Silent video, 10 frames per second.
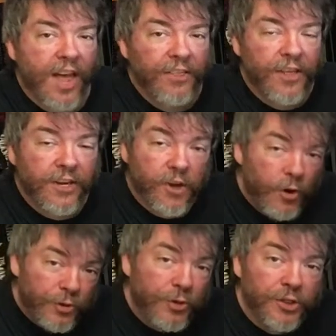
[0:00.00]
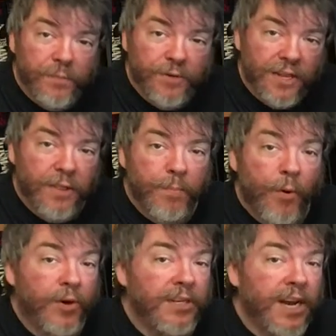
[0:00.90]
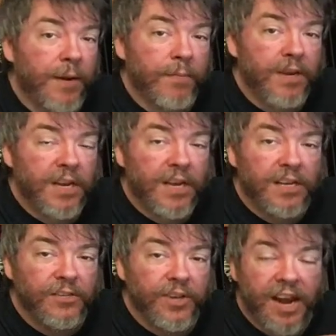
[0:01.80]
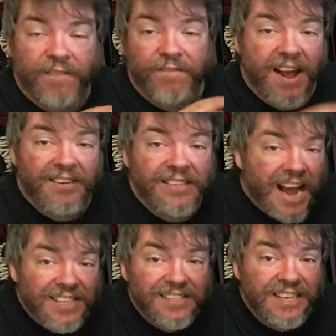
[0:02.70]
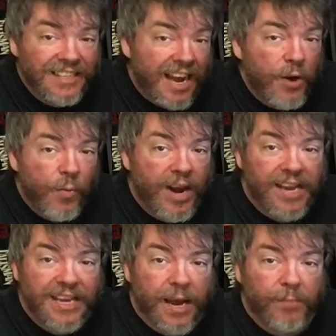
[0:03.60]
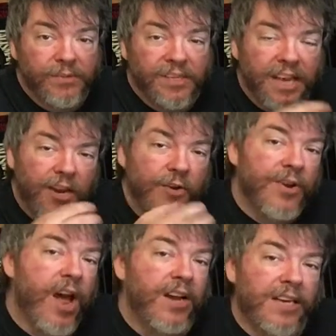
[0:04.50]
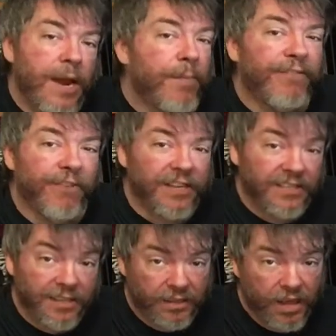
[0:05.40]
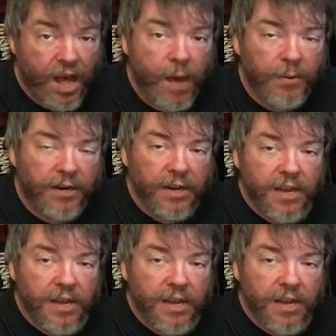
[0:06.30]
I think Naruto Shippuden the board game is a fantastic gateway game to get your non-gamer friends into the hobby.